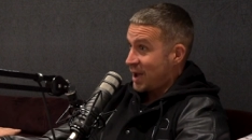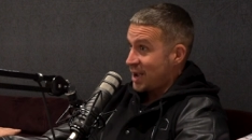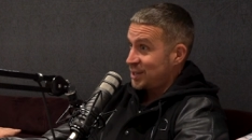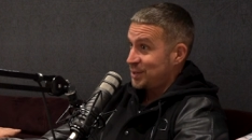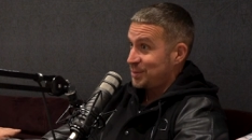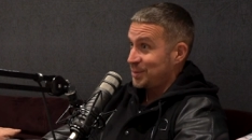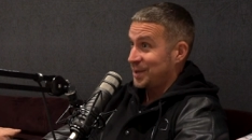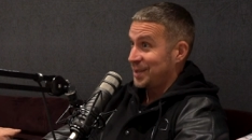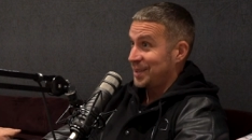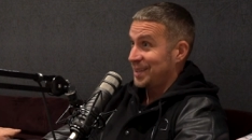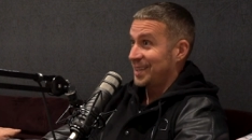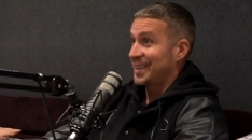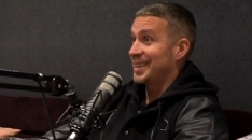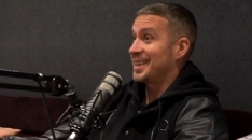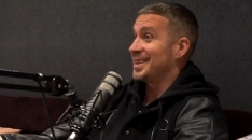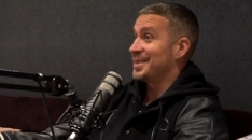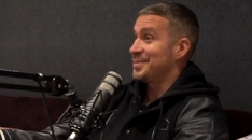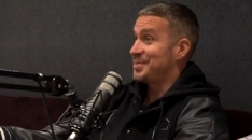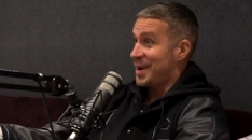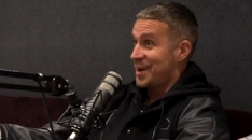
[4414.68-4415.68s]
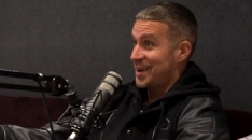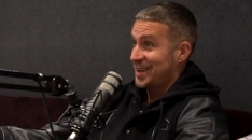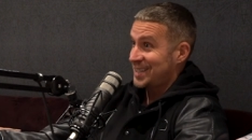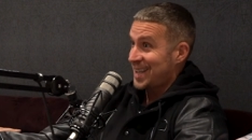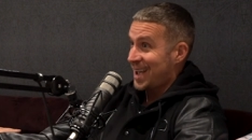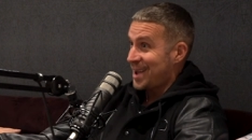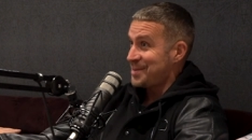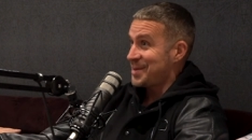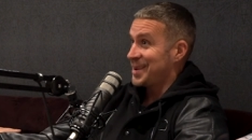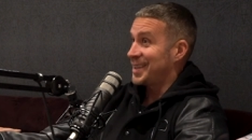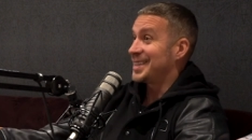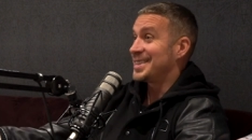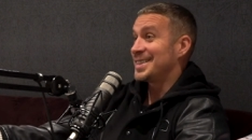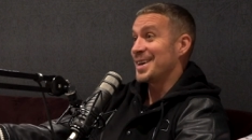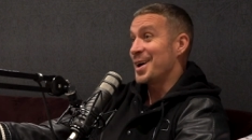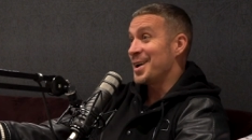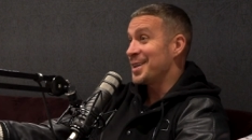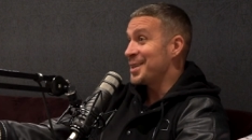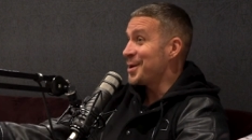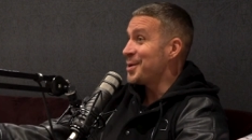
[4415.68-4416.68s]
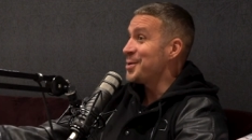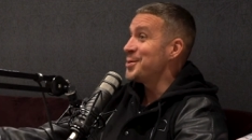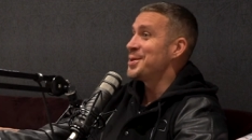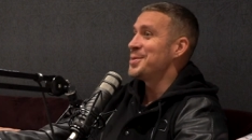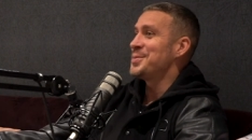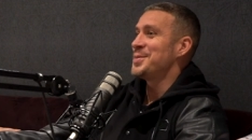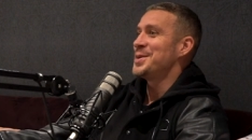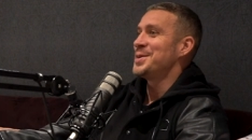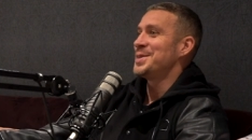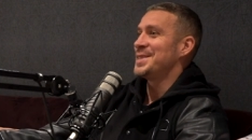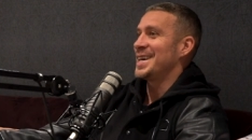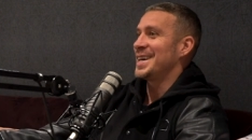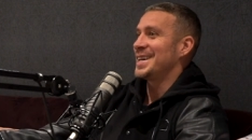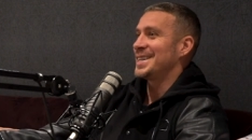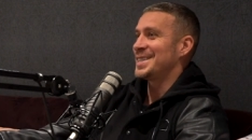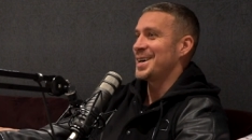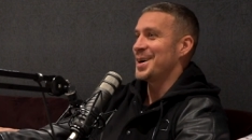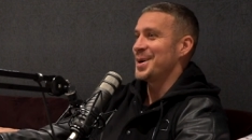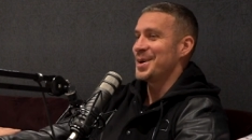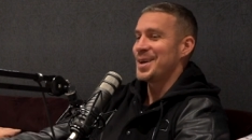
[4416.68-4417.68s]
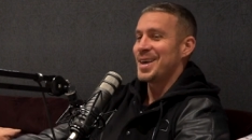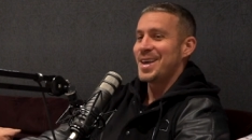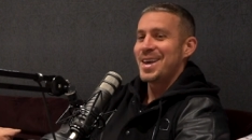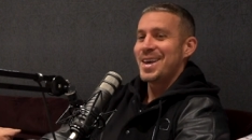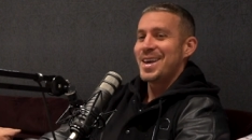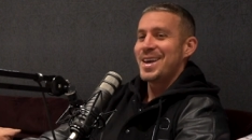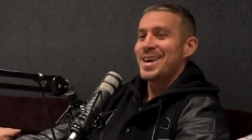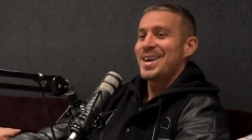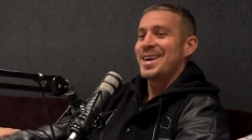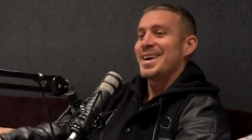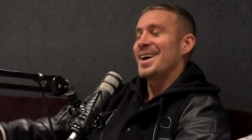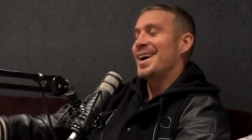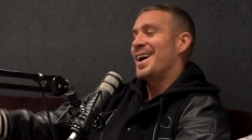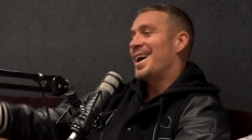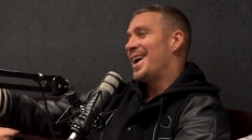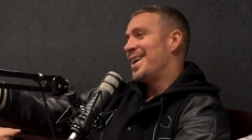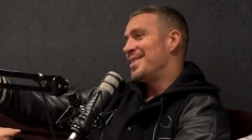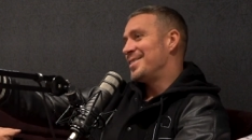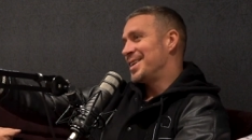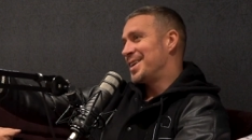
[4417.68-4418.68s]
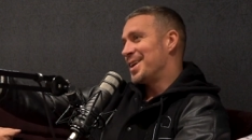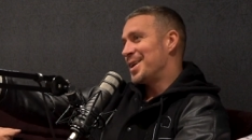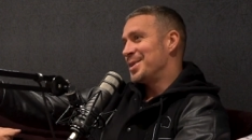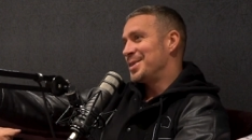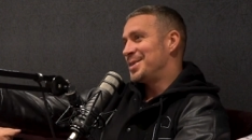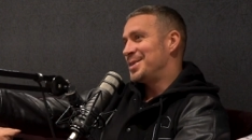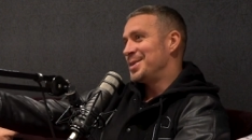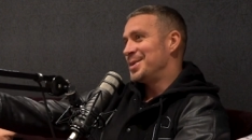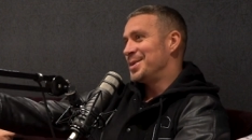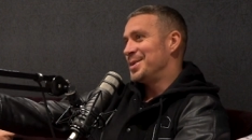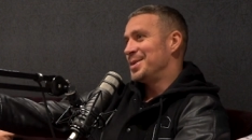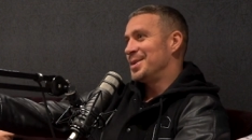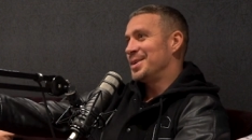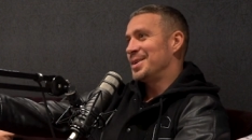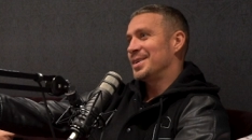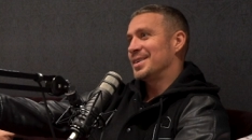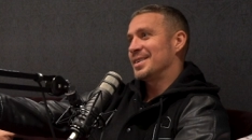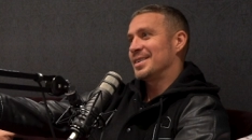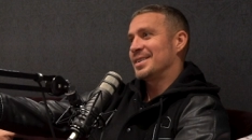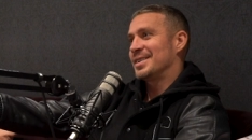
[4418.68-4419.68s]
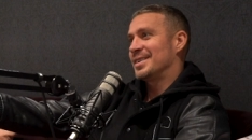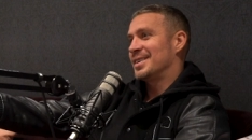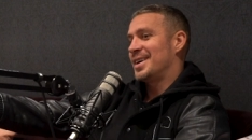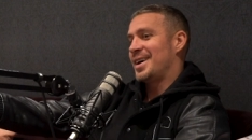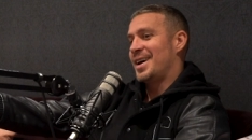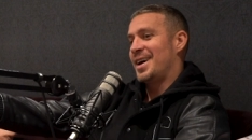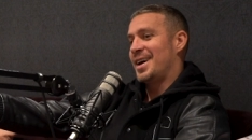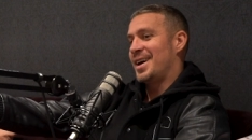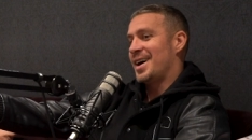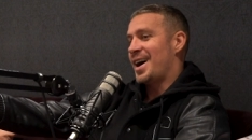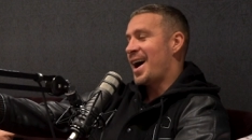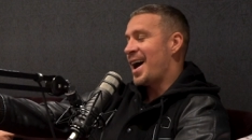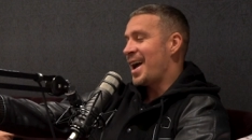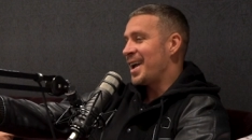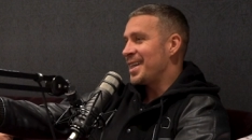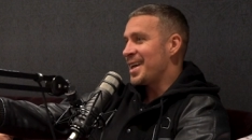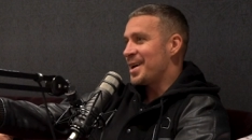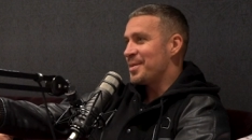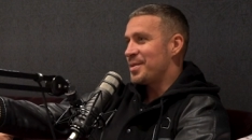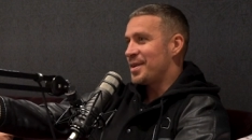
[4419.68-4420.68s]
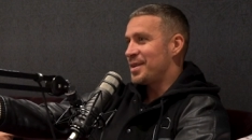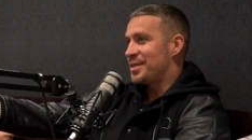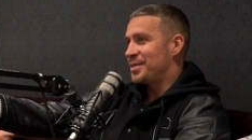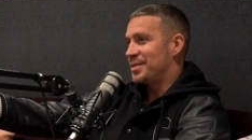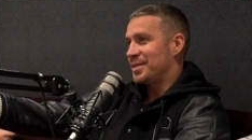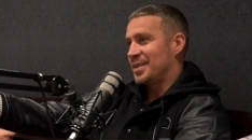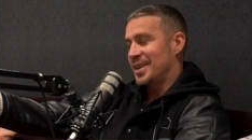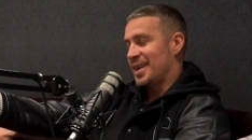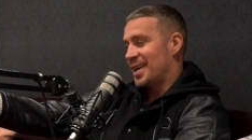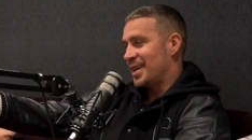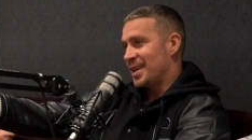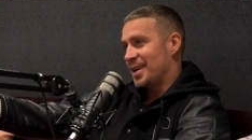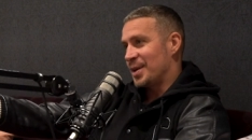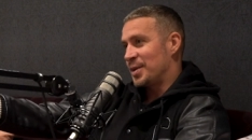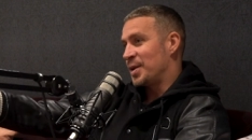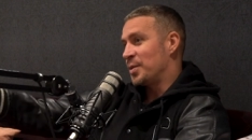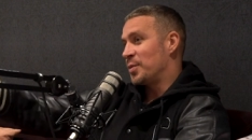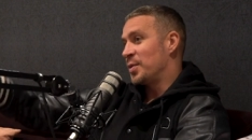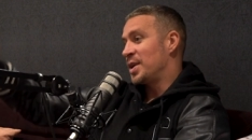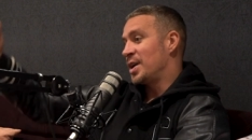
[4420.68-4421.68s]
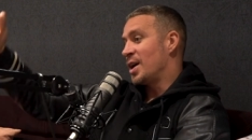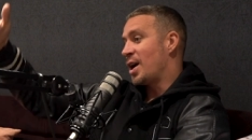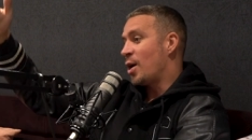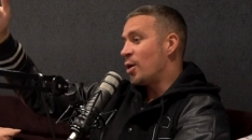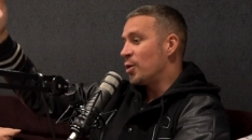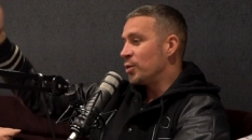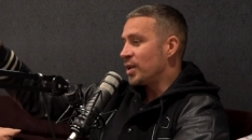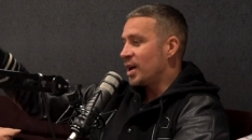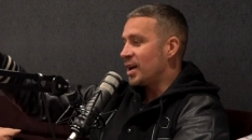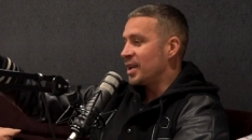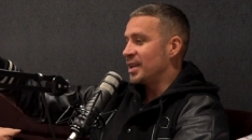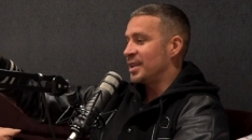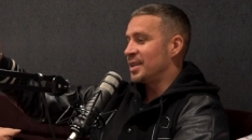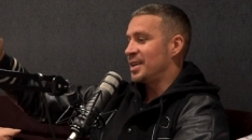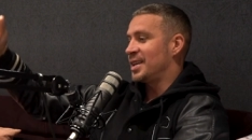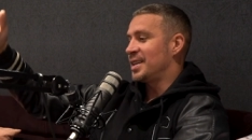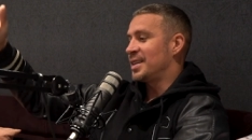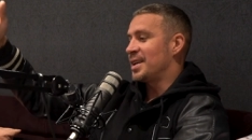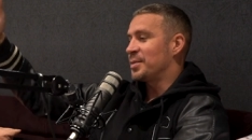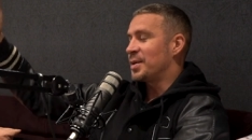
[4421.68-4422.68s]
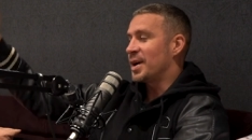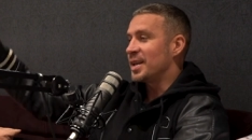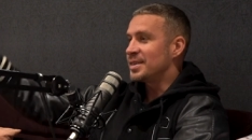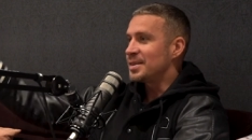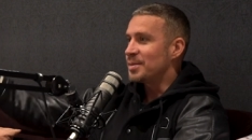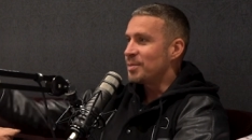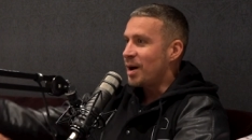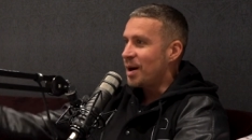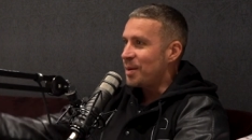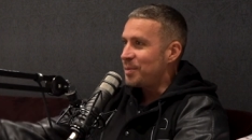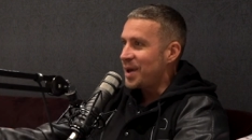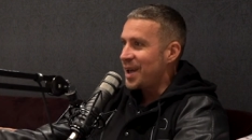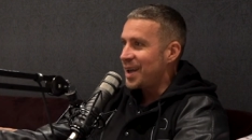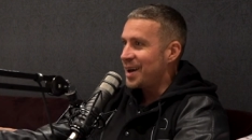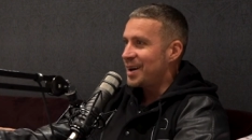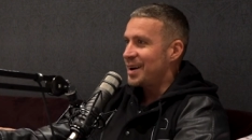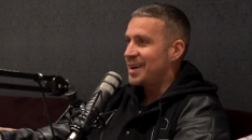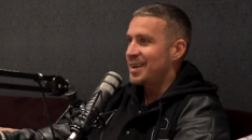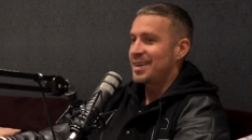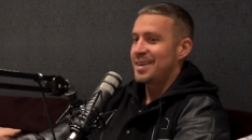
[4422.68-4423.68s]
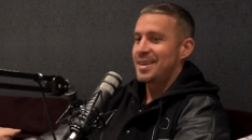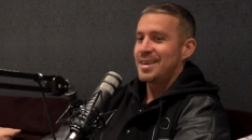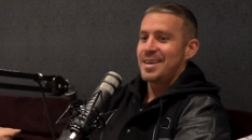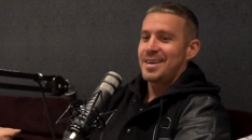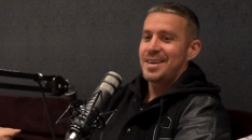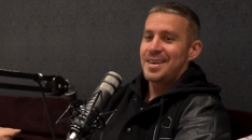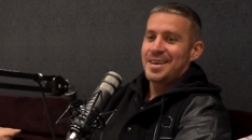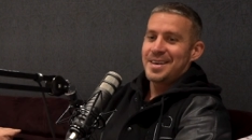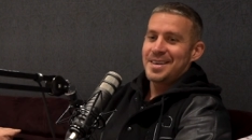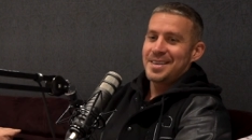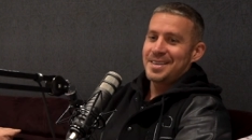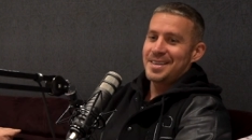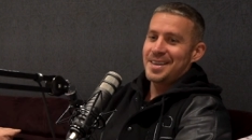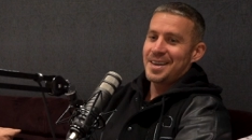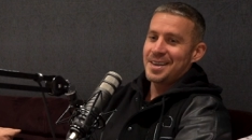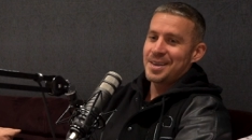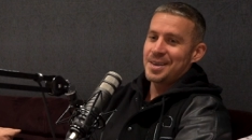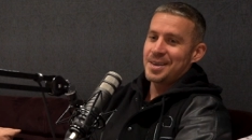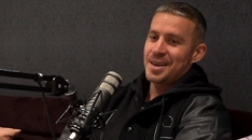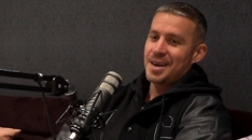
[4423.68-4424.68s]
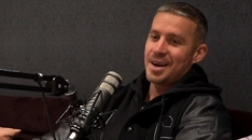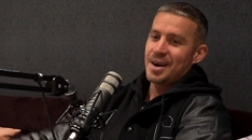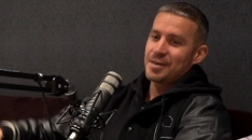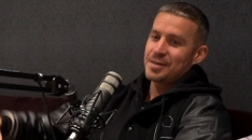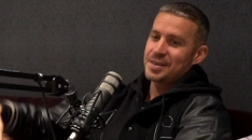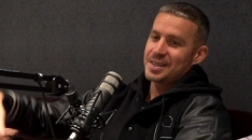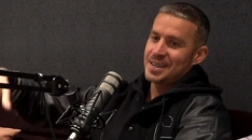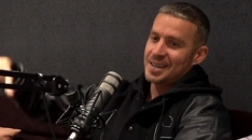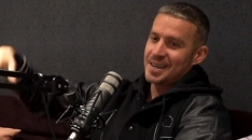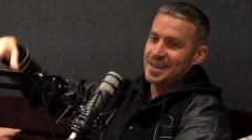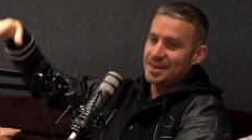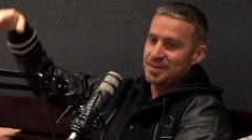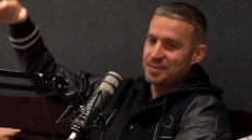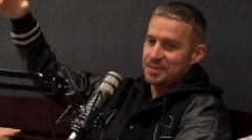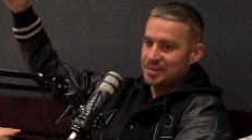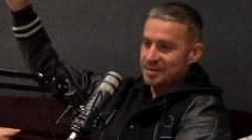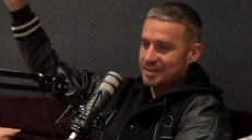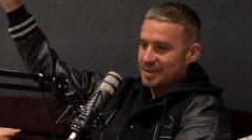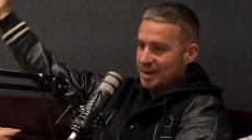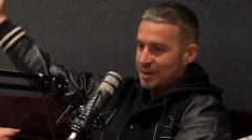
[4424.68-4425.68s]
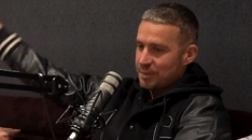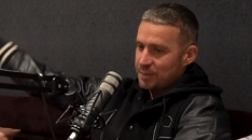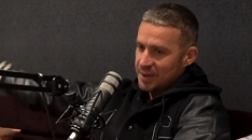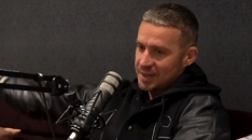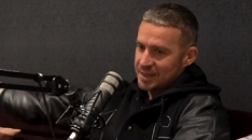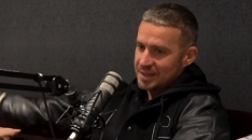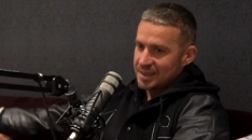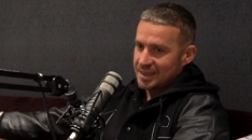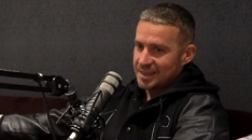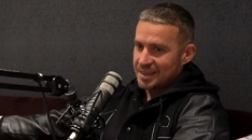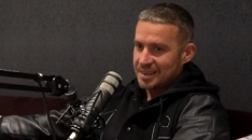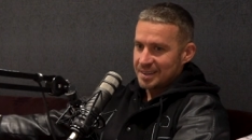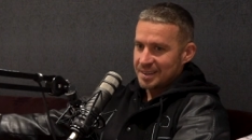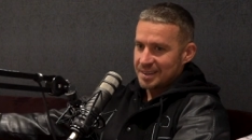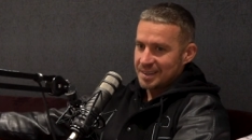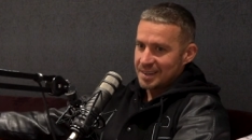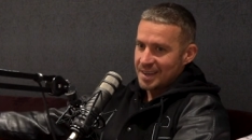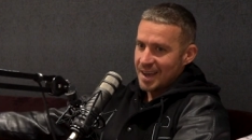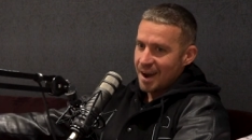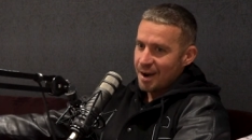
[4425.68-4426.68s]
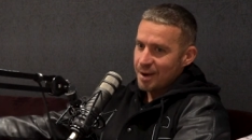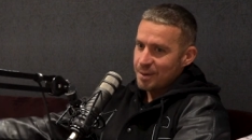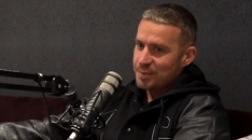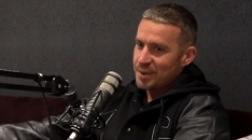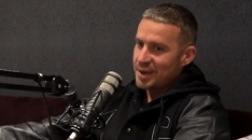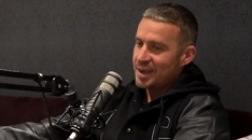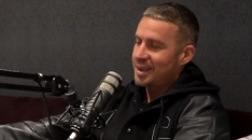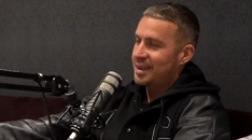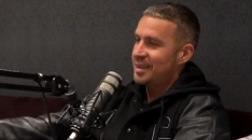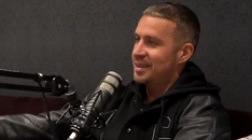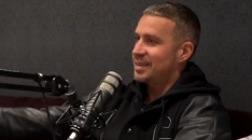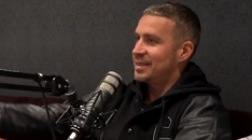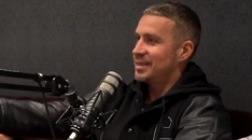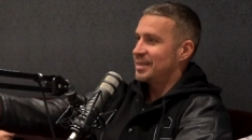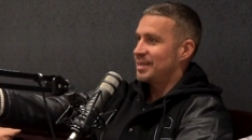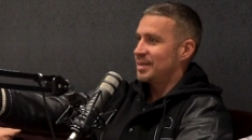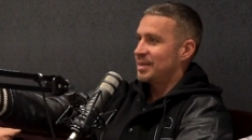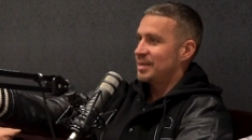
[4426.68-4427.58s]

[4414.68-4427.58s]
Bashment and Beres Hammond. So I know all the music. So yeah. I either go to uh, Ayia Napa, and then when you're older, then you end up going to Marbella. Yeah. Then you obviously, I've been to Caribbean,